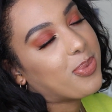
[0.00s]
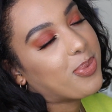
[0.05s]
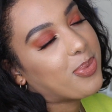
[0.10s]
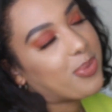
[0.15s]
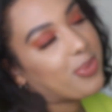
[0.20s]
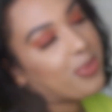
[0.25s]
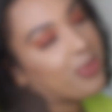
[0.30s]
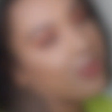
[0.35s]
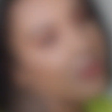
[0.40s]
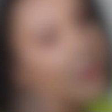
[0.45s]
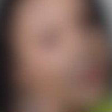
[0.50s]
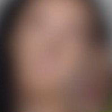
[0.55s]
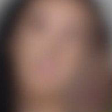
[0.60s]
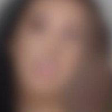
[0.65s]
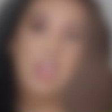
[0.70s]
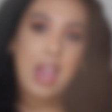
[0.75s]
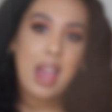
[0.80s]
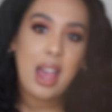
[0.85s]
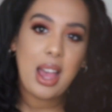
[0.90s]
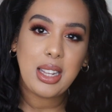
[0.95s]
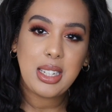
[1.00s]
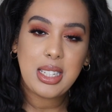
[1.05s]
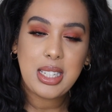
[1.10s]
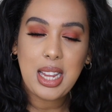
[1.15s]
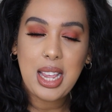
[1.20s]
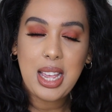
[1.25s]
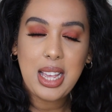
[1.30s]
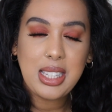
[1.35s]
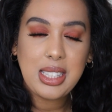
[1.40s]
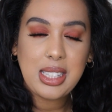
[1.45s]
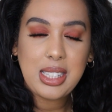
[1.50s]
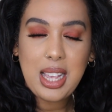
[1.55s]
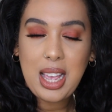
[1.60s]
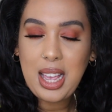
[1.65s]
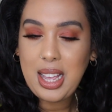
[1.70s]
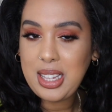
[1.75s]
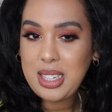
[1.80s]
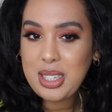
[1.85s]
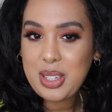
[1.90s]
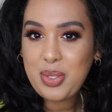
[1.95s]
And that is
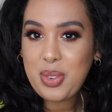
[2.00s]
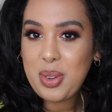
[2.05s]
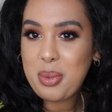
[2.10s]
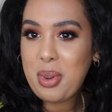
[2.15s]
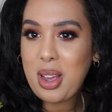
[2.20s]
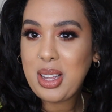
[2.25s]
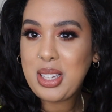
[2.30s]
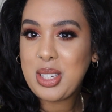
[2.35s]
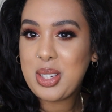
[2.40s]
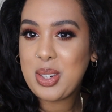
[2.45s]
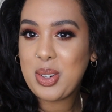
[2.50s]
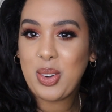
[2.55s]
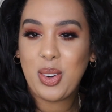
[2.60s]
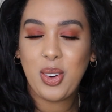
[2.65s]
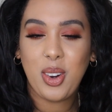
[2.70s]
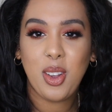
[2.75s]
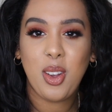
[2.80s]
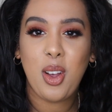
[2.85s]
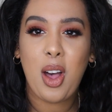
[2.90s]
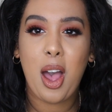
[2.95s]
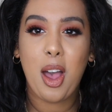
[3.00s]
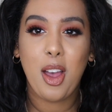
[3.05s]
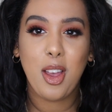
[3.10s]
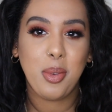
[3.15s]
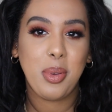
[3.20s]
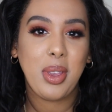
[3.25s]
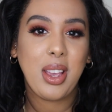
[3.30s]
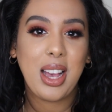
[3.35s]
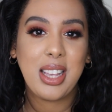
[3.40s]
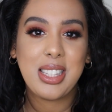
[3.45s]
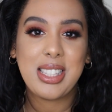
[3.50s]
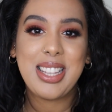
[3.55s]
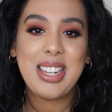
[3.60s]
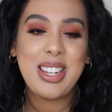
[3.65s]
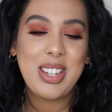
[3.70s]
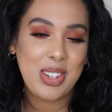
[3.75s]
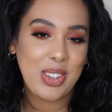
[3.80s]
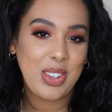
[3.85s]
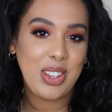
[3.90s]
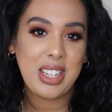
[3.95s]
it for my tutorial. I hope you guys
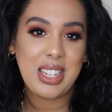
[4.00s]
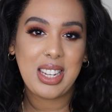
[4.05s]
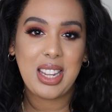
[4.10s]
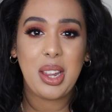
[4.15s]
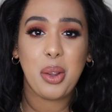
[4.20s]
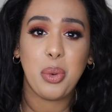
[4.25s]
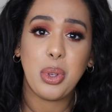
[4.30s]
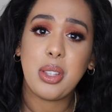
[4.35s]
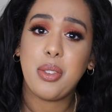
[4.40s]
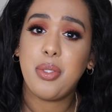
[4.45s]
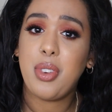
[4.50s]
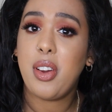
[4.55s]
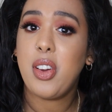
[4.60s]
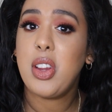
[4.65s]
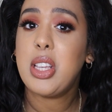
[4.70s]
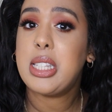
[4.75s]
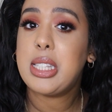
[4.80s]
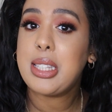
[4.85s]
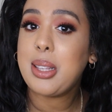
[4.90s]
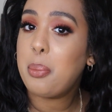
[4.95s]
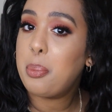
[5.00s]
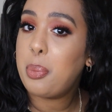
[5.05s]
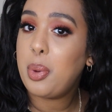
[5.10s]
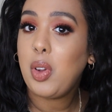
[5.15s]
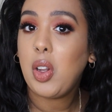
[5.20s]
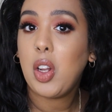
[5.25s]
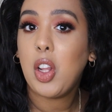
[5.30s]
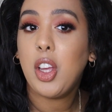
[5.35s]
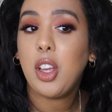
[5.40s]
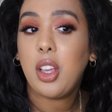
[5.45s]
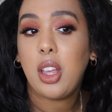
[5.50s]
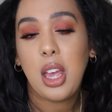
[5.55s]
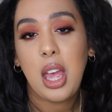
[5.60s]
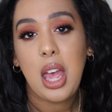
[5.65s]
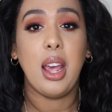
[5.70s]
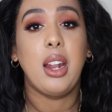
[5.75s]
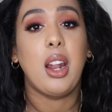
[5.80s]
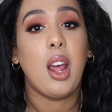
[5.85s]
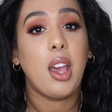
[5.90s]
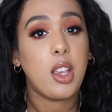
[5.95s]
enjoyed it. It was a very simple look,
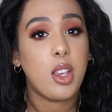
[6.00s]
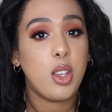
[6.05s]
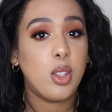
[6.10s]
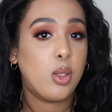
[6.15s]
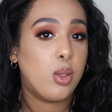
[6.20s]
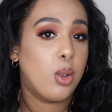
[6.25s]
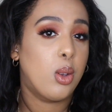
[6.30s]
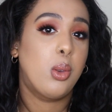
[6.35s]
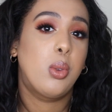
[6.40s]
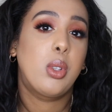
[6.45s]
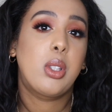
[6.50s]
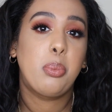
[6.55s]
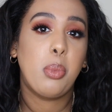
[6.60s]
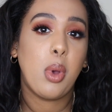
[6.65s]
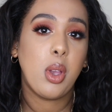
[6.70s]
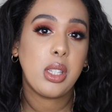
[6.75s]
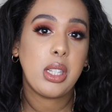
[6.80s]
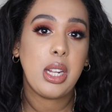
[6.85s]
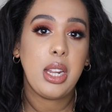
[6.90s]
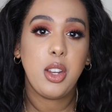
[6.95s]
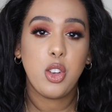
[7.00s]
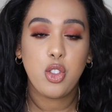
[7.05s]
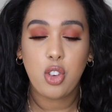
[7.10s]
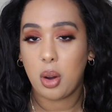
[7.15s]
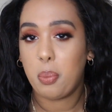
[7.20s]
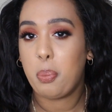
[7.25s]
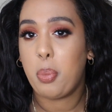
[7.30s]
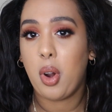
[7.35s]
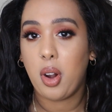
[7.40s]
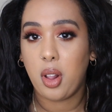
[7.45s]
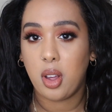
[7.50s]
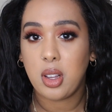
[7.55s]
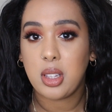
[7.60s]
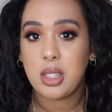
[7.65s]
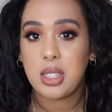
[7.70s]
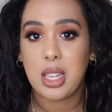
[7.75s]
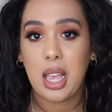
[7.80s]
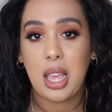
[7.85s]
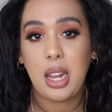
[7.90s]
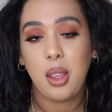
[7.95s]
and like you saw, it was mostly drug
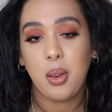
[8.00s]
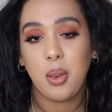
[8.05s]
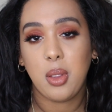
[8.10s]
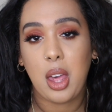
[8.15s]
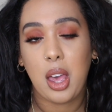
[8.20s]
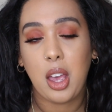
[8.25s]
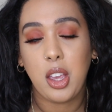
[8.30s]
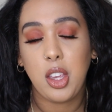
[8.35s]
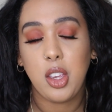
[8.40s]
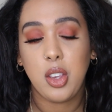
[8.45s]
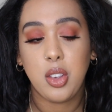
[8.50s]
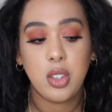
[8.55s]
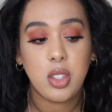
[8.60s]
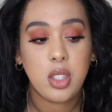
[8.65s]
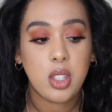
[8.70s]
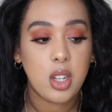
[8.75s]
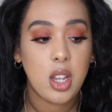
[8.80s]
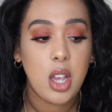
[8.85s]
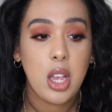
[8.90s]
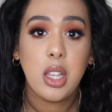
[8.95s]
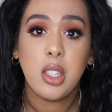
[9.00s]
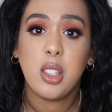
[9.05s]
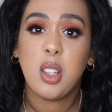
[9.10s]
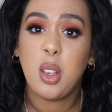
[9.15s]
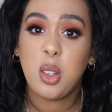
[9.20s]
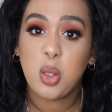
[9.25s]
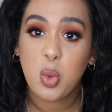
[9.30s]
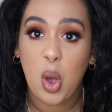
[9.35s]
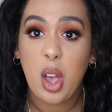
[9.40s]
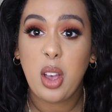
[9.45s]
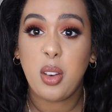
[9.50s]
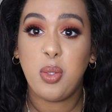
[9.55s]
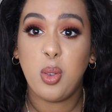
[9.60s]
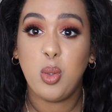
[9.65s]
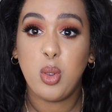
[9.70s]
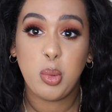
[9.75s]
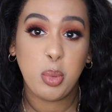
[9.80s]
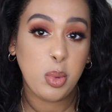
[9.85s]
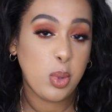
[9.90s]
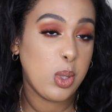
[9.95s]
products that I used, so it's quite
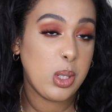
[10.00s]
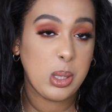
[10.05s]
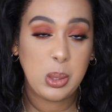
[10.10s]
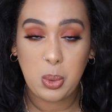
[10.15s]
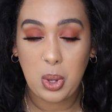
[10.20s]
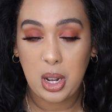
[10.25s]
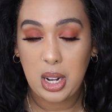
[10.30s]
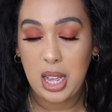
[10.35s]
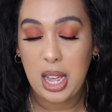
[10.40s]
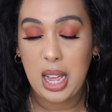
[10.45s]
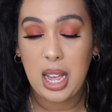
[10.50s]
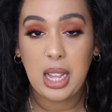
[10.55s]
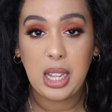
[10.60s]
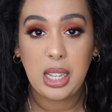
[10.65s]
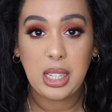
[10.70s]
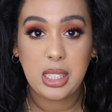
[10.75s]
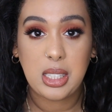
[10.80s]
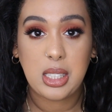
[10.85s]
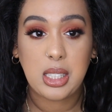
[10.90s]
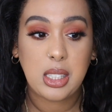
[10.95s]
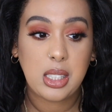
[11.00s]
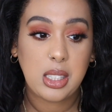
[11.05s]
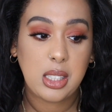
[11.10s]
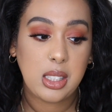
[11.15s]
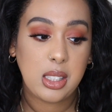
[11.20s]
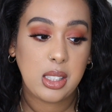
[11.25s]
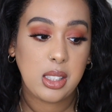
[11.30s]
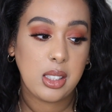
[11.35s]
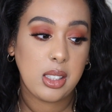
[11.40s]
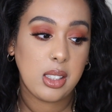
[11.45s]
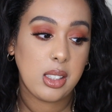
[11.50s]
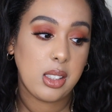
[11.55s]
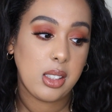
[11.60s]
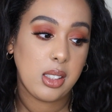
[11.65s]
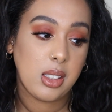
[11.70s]
affordable as well as